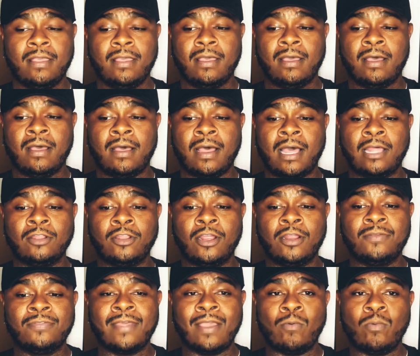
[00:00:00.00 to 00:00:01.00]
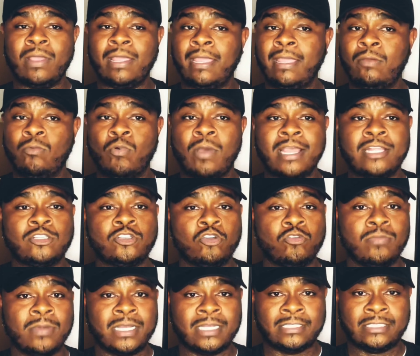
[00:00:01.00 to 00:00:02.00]
I learned that we eat way too
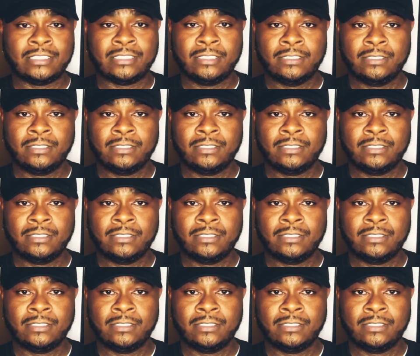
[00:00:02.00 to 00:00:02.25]
much,